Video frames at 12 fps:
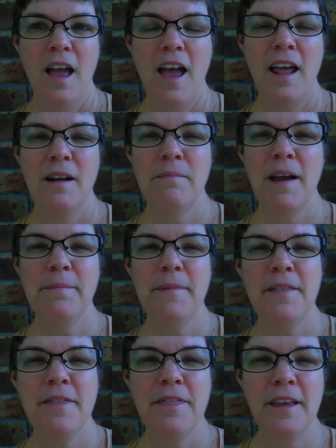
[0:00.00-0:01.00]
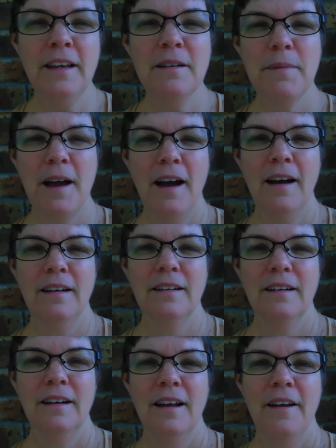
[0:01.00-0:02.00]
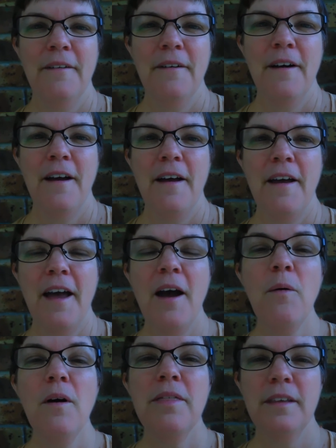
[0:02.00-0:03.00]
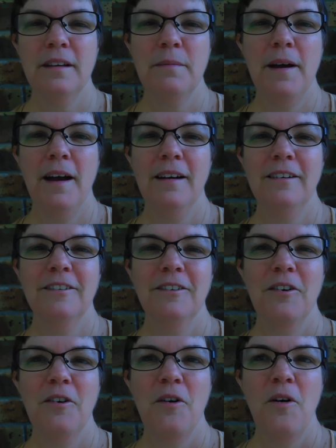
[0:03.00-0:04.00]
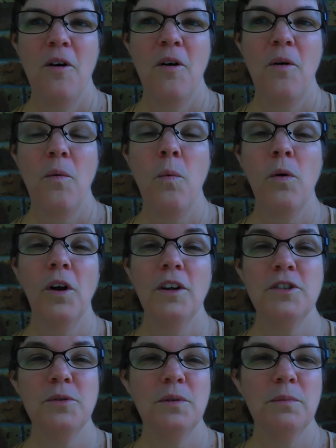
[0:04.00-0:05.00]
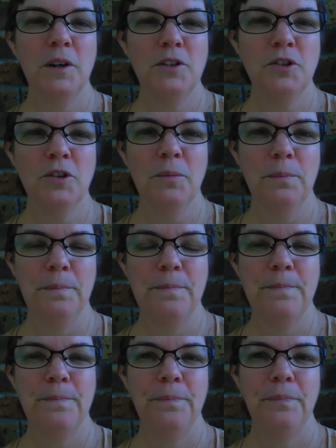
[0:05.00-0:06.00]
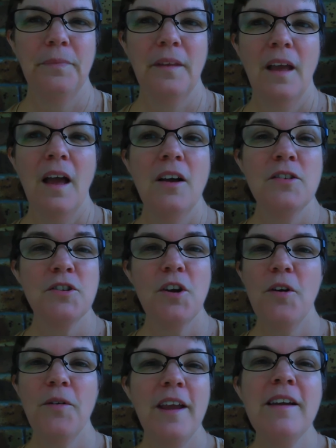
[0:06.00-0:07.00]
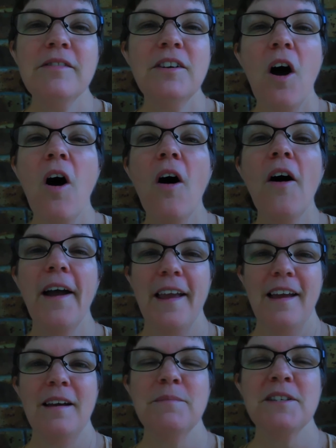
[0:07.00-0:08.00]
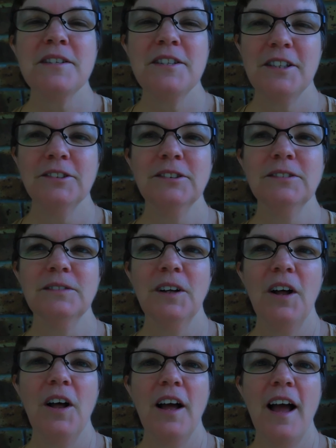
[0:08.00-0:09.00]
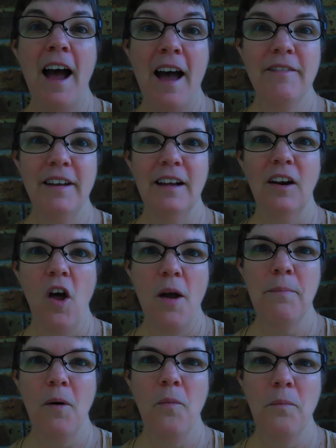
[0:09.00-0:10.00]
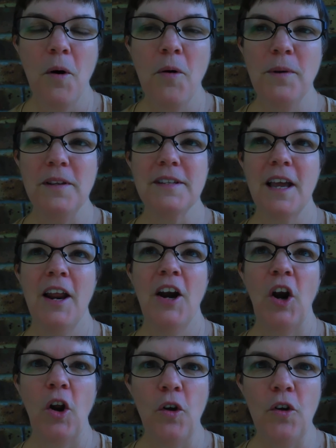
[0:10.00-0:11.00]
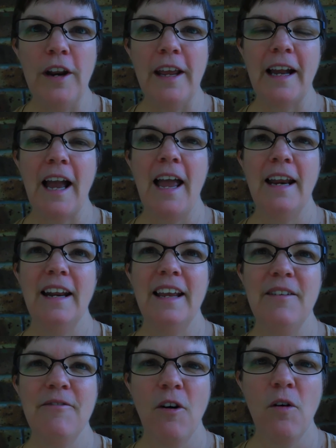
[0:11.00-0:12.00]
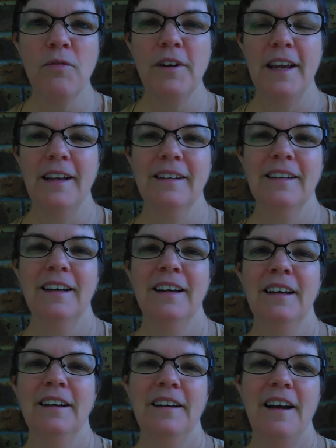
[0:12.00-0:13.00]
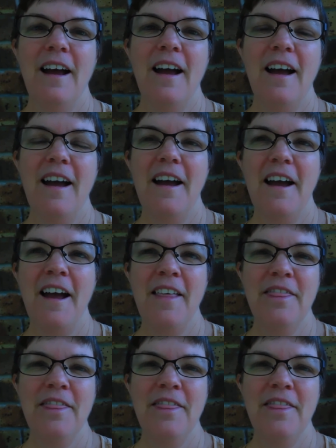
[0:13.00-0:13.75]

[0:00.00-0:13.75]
And it made me think about how I think about what I do in my job. So even I am still having light bulb moments and learning and evolving. And